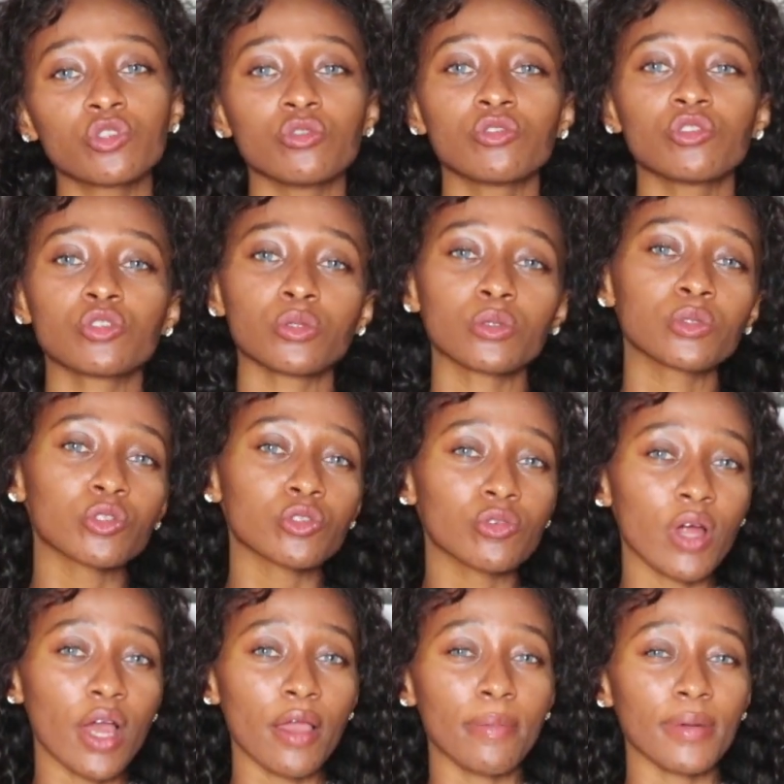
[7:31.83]
to
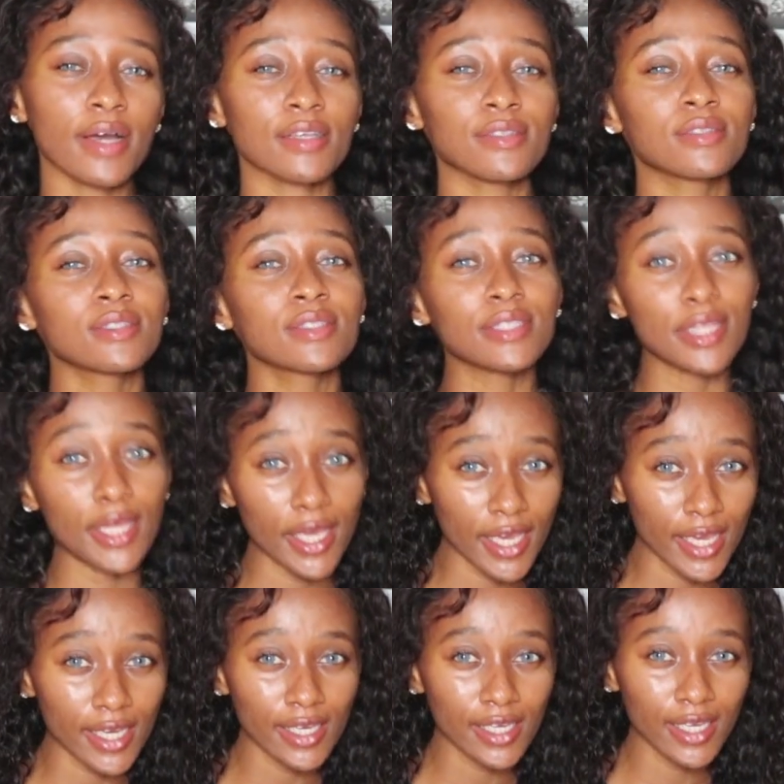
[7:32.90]
subscribe and
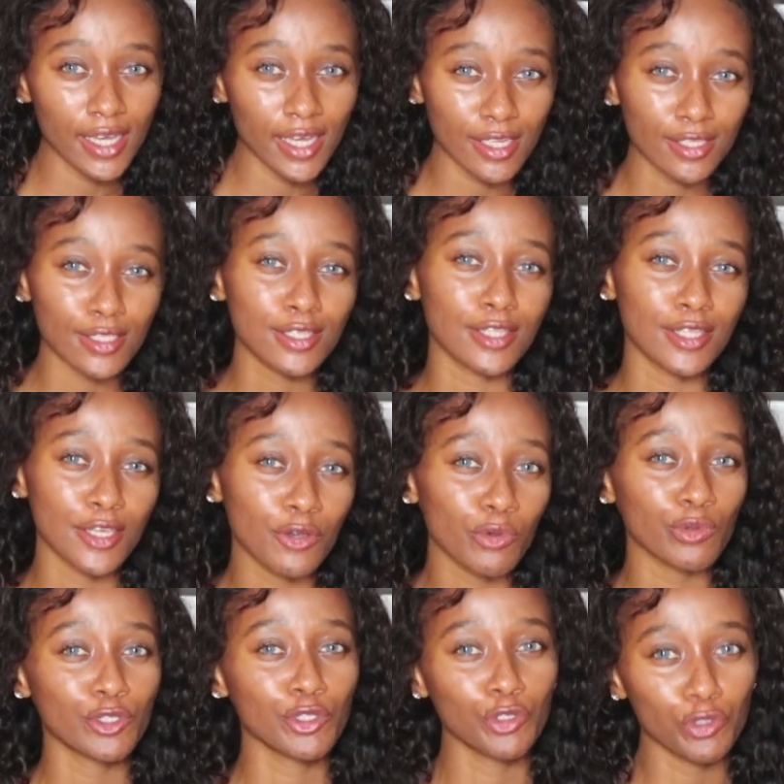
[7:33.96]
stay and stick
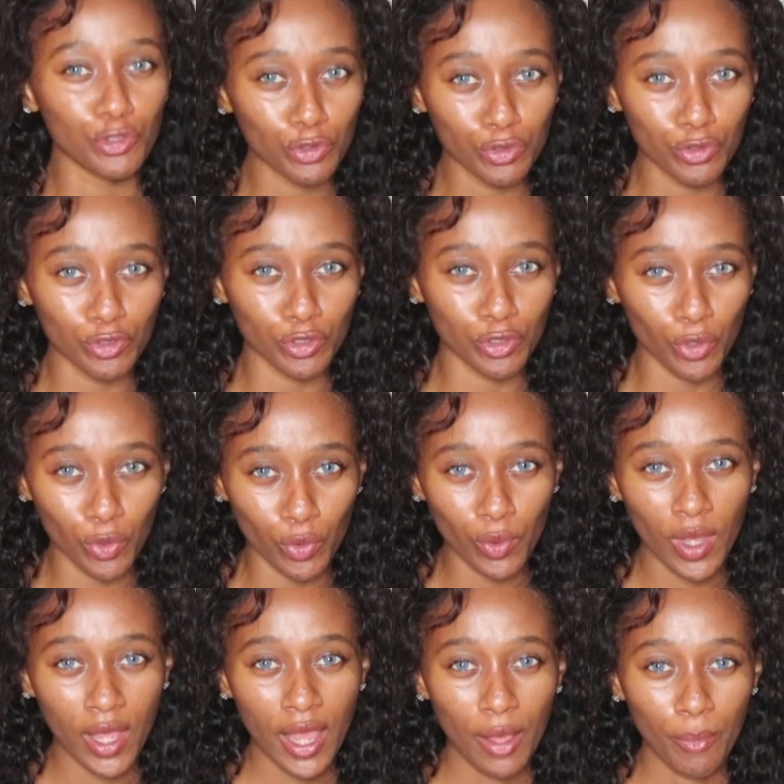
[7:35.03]
with you.
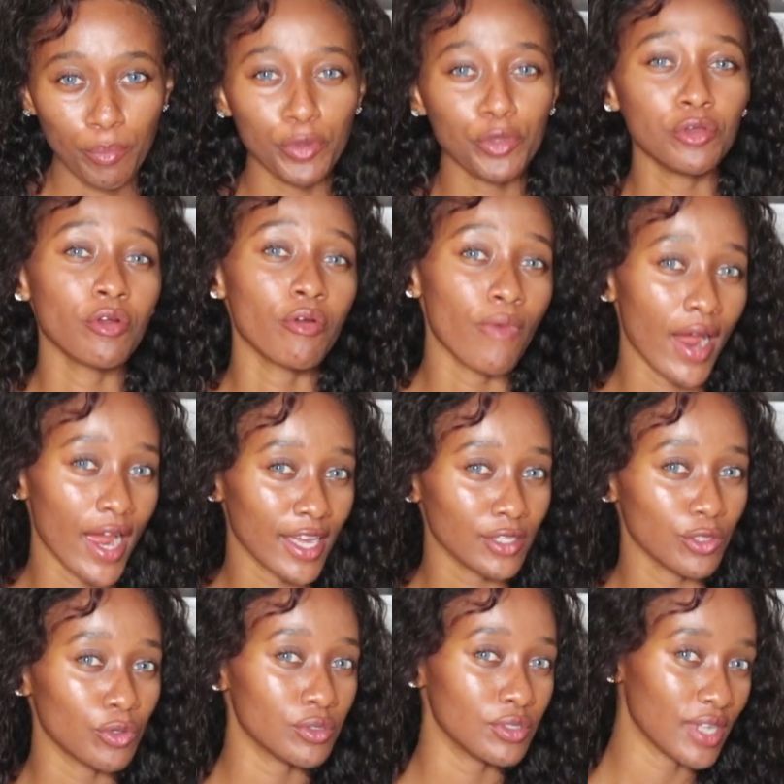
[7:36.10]
Be your
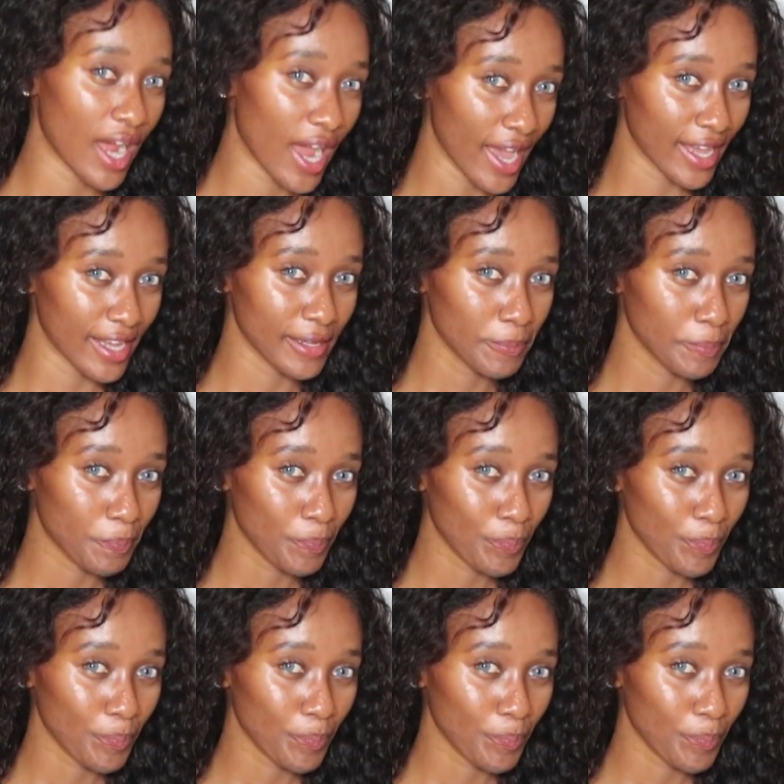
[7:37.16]
ride or die.